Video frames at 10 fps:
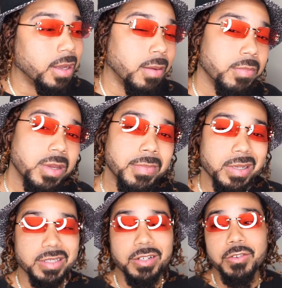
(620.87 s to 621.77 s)
I meet
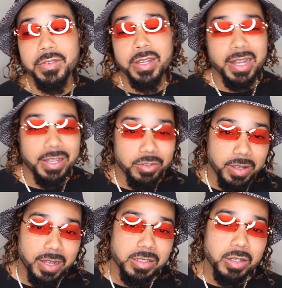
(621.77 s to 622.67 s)
myself and
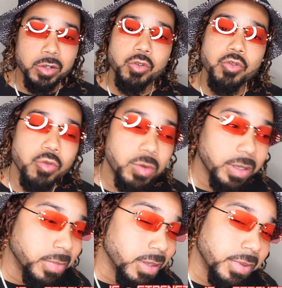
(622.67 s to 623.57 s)
you guys are cool
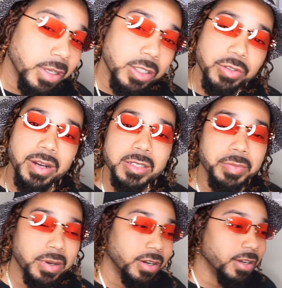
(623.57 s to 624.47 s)
with me being
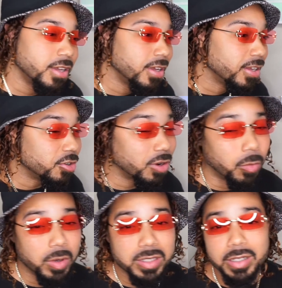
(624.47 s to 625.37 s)
transparent. You know,
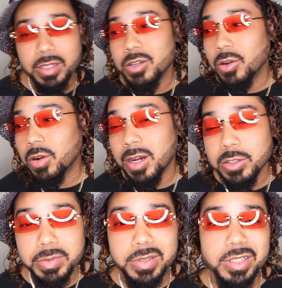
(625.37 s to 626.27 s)
I wasn't, you know,
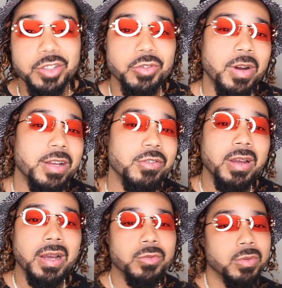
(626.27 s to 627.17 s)
100% sure how you
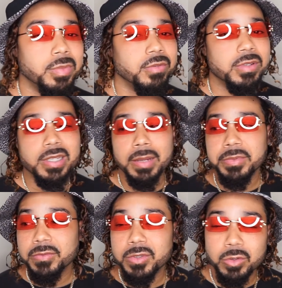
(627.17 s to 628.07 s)
guys would be
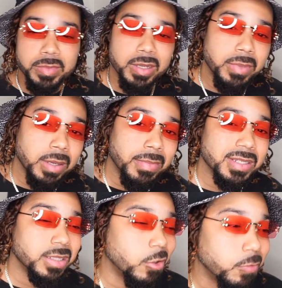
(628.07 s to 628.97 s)
receptive to me being
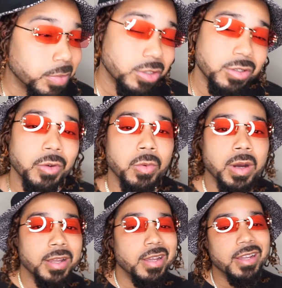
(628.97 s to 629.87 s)
myself, but you know
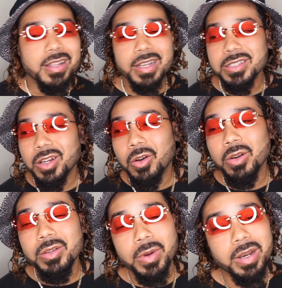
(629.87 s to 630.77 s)
what? That's the
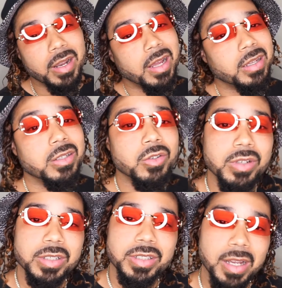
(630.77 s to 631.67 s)
only way that I can do
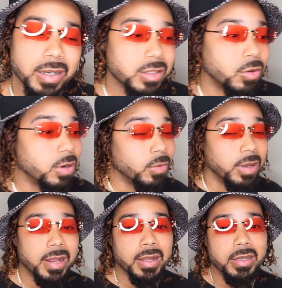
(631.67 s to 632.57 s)
this, y'all. That's the only
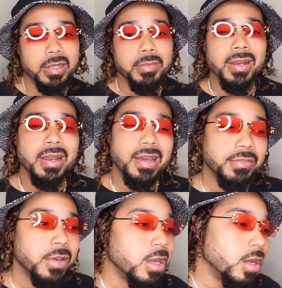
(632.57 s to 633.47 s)
way that I can live my
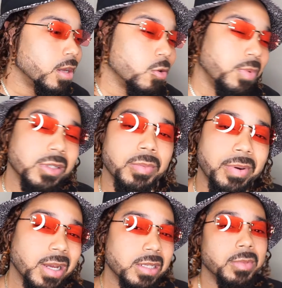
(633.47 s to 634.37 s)
life. You'd be
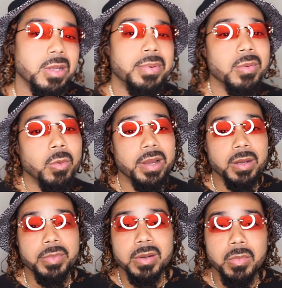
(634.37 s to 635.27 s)
surprised how many people wake
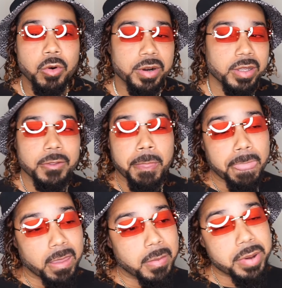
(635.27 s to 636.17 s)
up in the morning
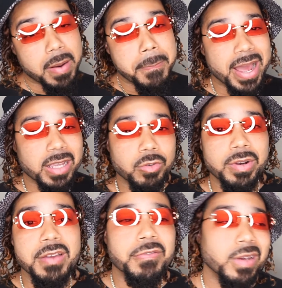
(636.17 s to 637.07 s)
and put a mask
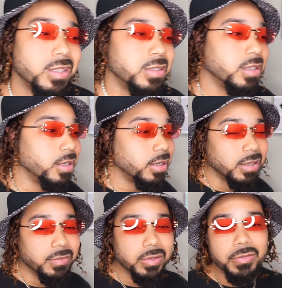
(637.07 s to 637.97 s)
on their face and
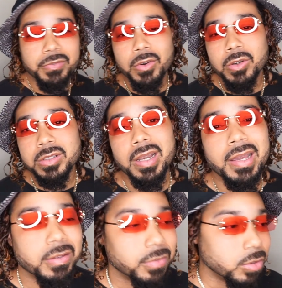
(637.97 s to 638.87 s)
live a false
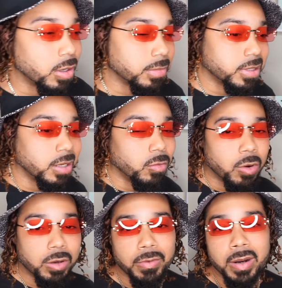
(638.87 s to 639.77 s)
life. You know what I'm saying?
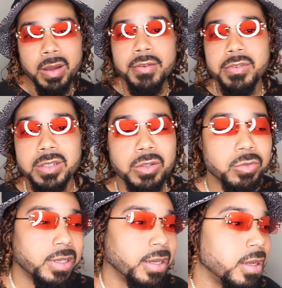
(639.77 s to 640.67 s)
Walk around every
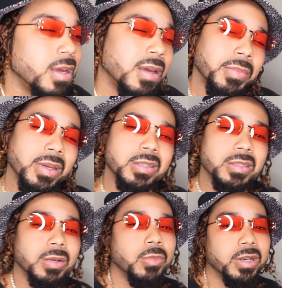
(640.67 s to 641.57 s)
single day being
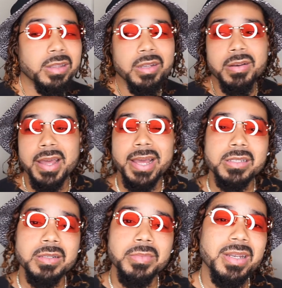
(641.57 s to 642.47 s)
someone that they're
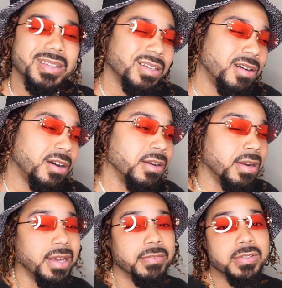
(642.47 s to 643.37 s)
not. To me, that's a
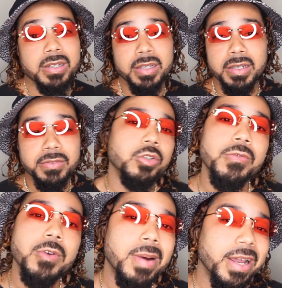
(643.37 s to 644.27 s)
hard life to live.
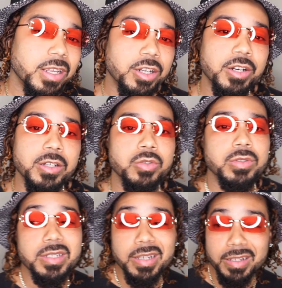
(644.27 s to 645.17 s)
So if nobody encouraged you
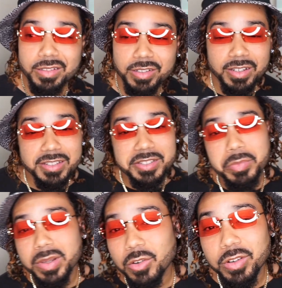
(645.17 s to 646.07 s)
today
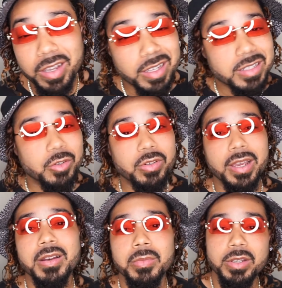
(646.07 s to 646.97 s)
to be okay, it's
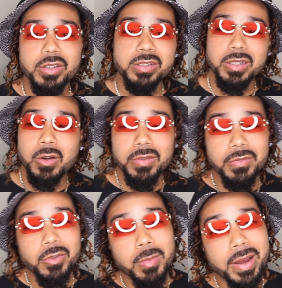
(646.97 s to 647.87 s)
okay to be
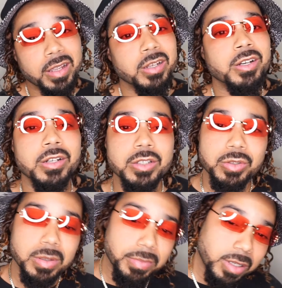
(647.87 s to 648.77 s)
yourself. If nobody
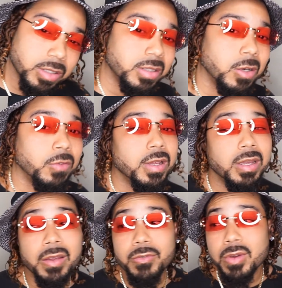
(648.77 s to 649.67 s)
encouraged you to be yourself,
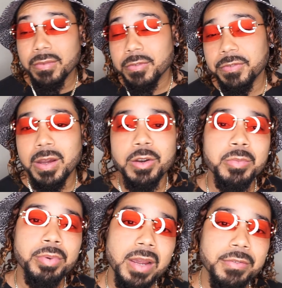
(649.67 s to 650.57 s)
if you haven't
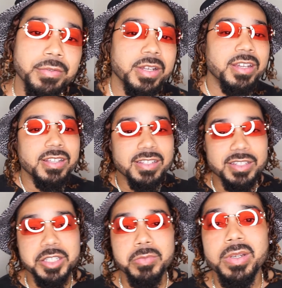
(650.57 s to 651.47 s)
found the bravery
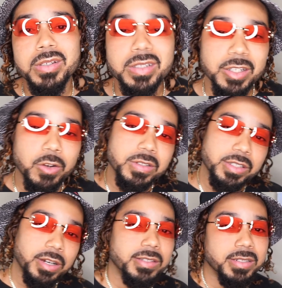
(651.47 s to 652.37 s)
to just be yourself,
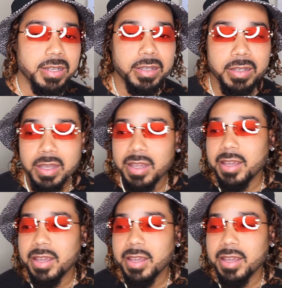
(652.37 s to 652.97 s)
start today.